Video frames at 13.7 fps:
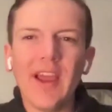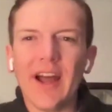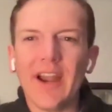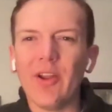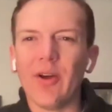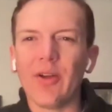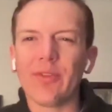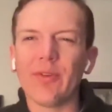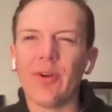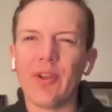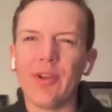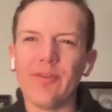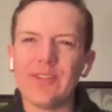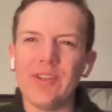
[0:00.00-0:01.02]
I don't know. I'll throw
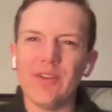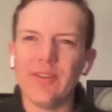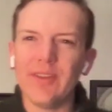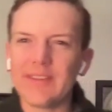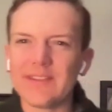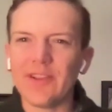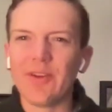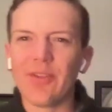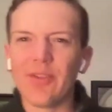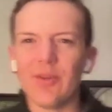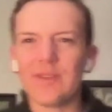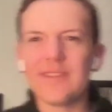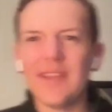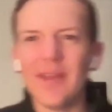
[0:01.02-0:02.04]
it over to you. There's a lot of
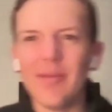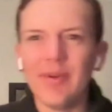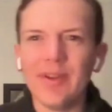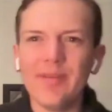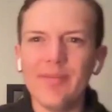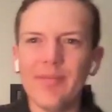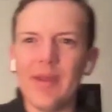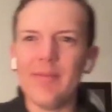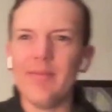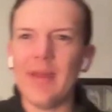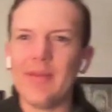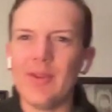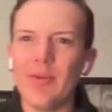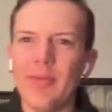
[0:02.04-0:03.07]
thoughts there, but maybe,
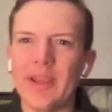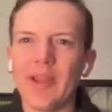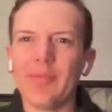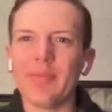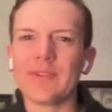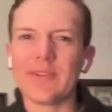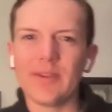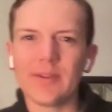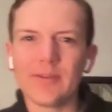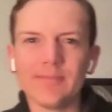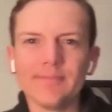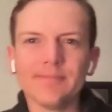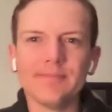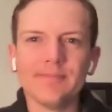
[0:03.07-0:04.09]
maybe you'll pick up on something.